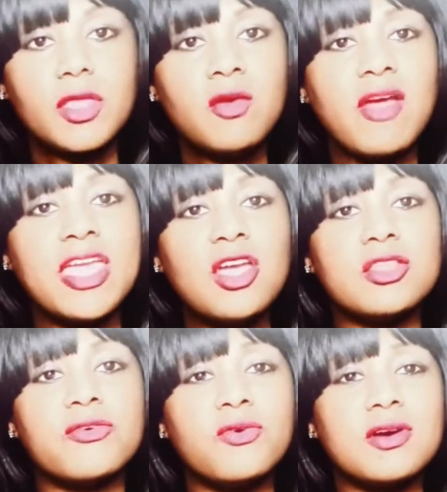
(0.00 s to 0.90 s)
right here
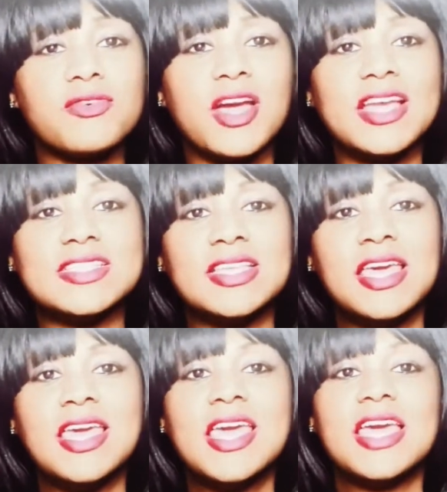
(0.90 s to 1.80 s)
in the forefront,
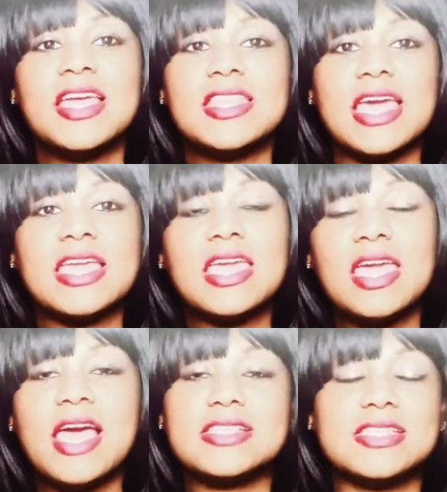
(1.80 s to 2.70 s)
that
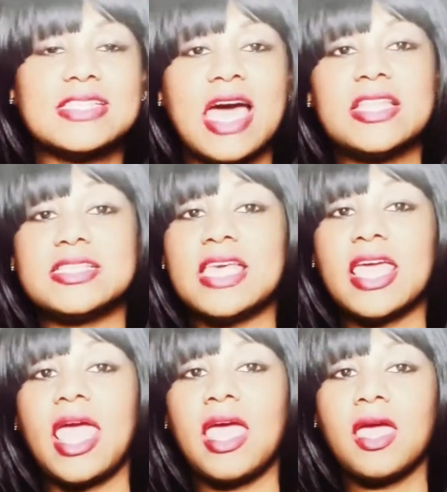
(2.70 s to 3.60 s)
he has decided to
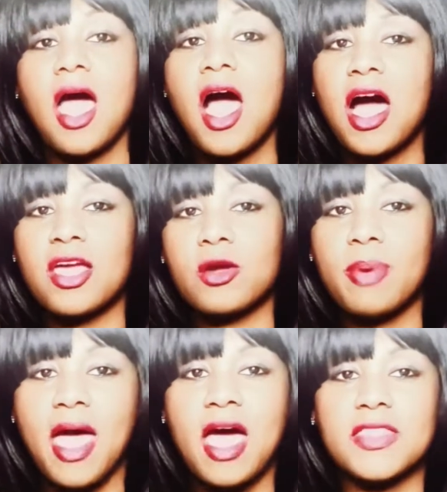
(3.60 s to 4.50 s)
take a higher
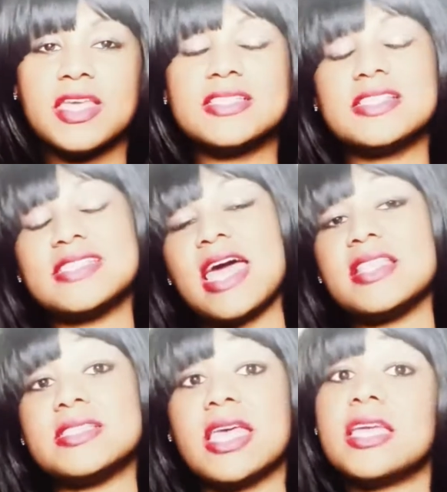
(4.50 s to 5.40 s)
path. He has
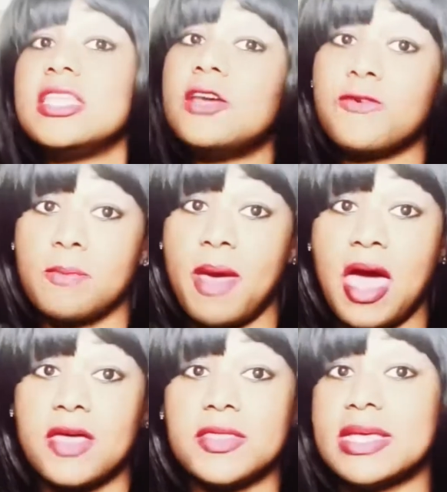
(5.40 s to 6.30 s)
decided to take a different
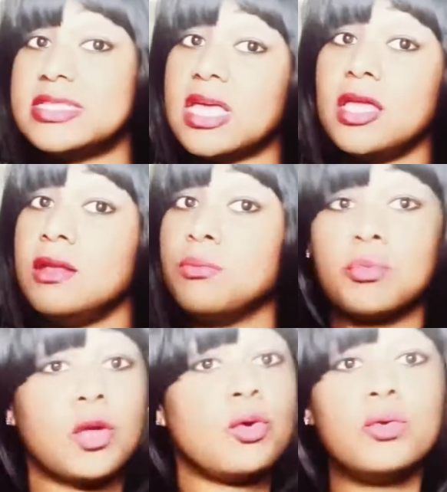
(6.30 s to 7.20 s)
path. Not saying
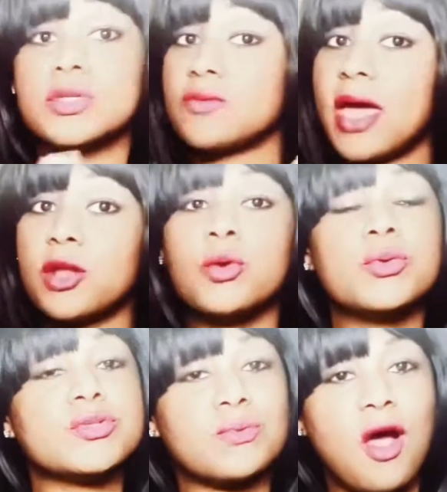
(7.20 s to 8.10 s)
who is right or
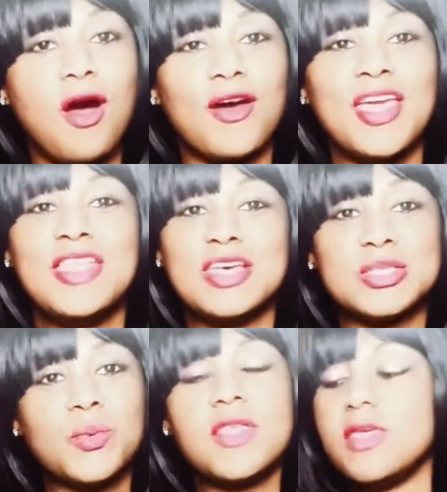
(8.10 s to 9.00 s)
who is wrong.
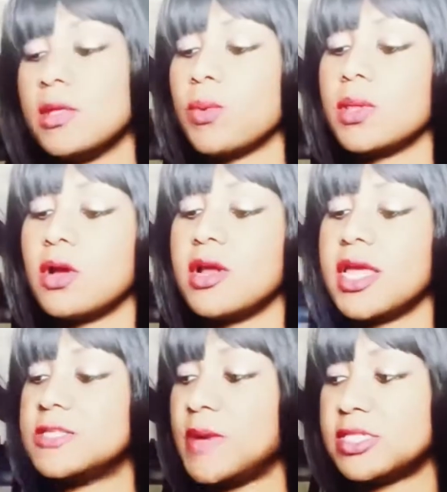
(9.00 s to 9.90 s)
That's one thing that we're
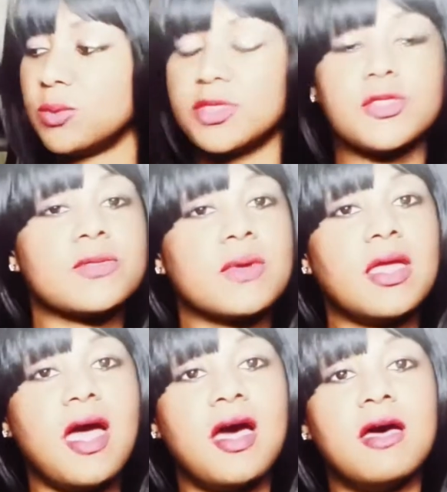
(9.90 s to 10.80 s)
learning, especially with the
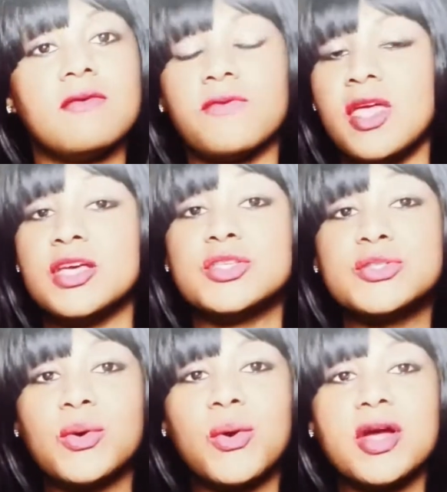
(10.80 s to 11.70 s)
Three of
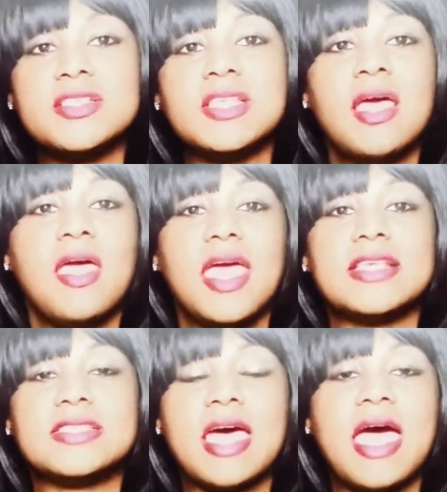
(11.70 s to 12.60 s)
Swords,
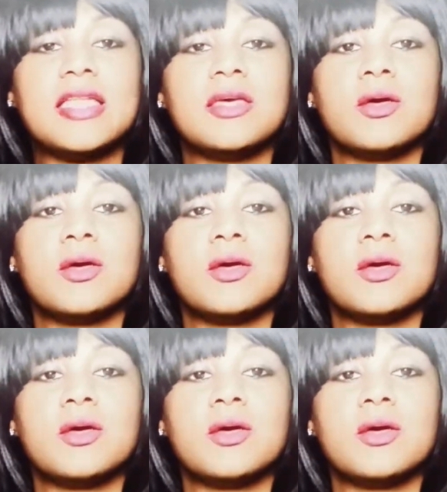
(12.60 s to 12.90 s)
is that